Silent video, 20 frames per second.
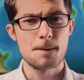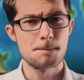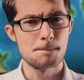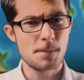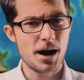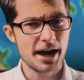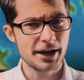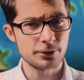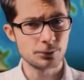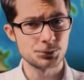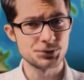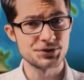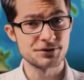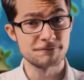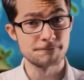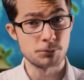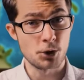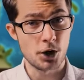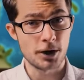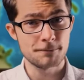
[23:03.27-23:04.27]
Miles
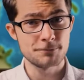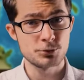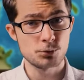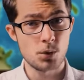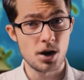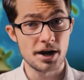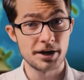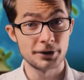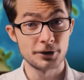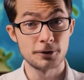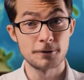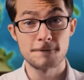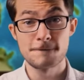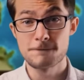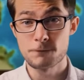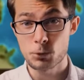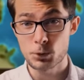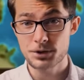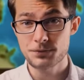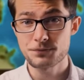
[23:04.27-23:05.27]
of barbed wire,
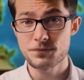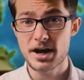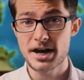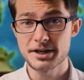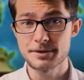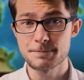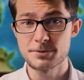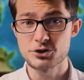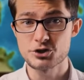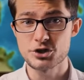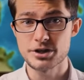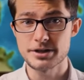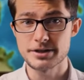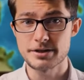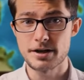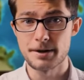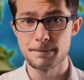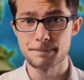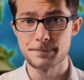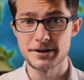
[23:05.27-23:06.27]
fortified machine
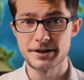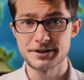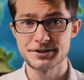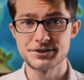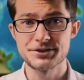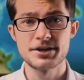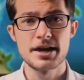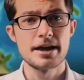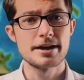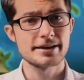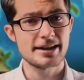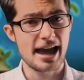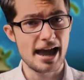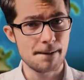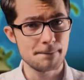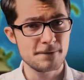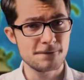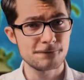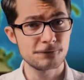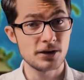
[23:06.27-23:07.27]
gun pits,
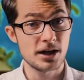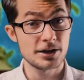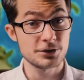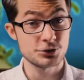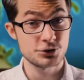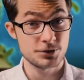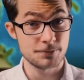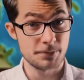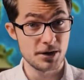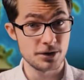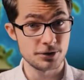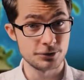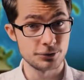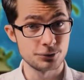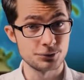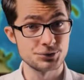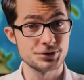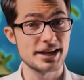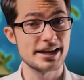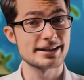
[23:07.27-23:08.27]
camouflaged
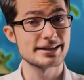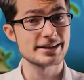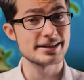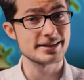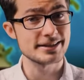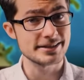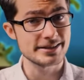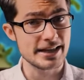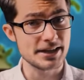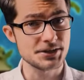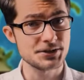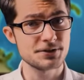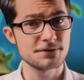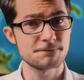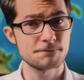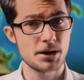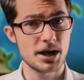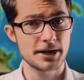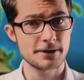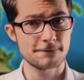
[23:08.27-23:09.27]
bunkers, and extensive
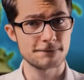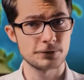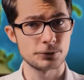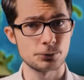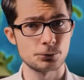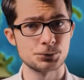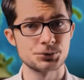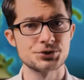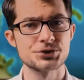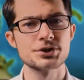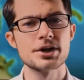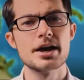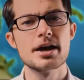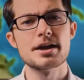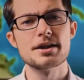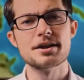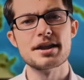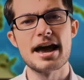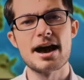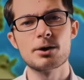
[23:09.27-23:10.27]
minefields
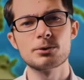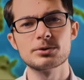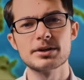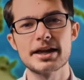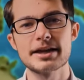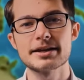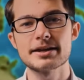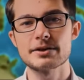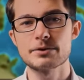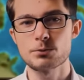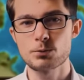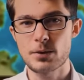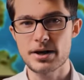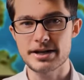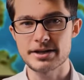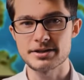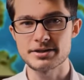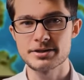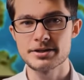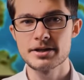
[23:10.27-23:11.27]
now lay in
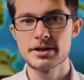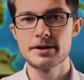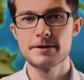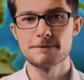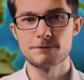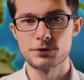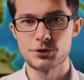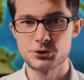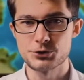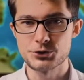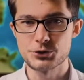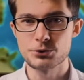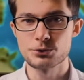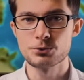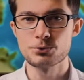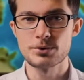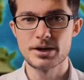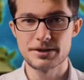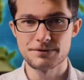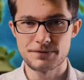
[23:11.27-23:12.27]
wait for the
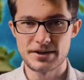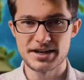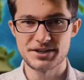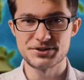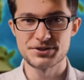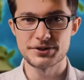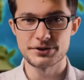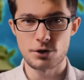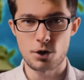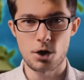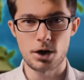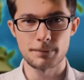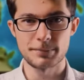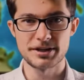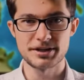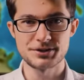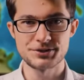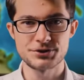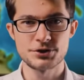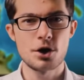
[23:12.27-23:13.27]
two advancing
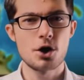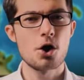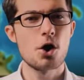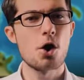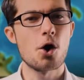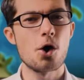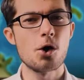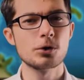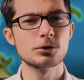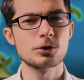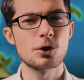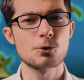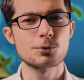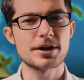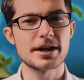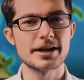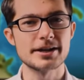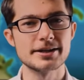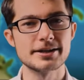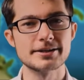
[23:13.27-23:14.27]
armies, all
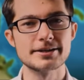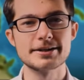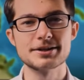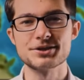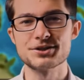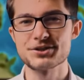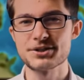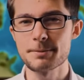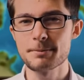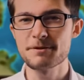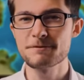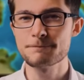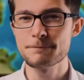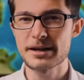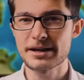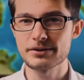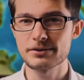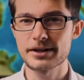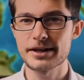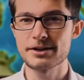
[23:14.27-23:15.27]
located in some of
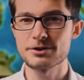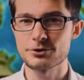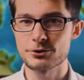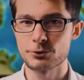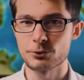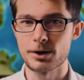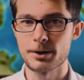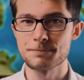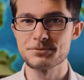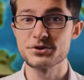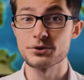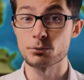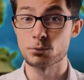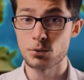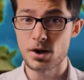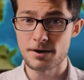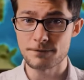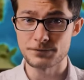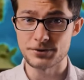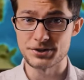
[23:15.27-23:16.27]
mainland Europe's
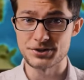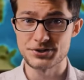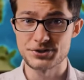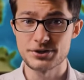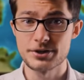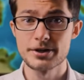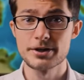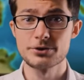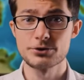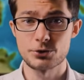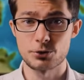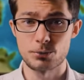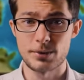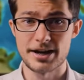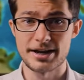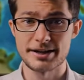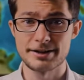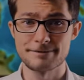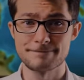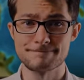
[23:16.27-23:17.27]
roughest
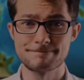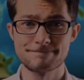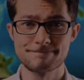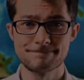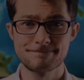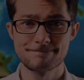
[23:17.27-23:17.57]
terrain.